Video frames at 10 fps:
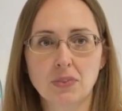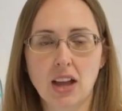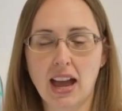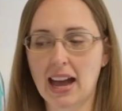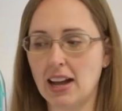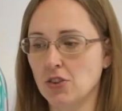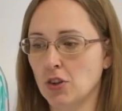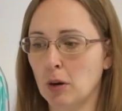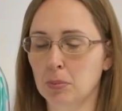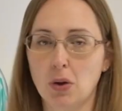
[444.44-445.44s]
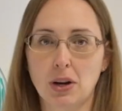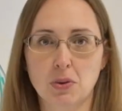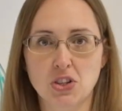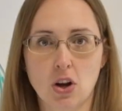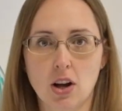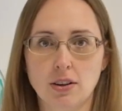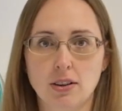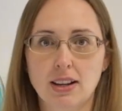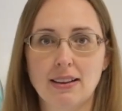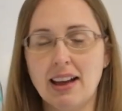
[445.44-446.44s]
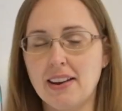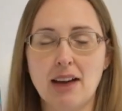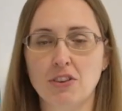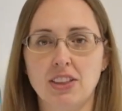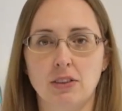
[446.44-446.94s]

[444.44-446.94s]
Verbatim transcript: and her bloating was gone and everything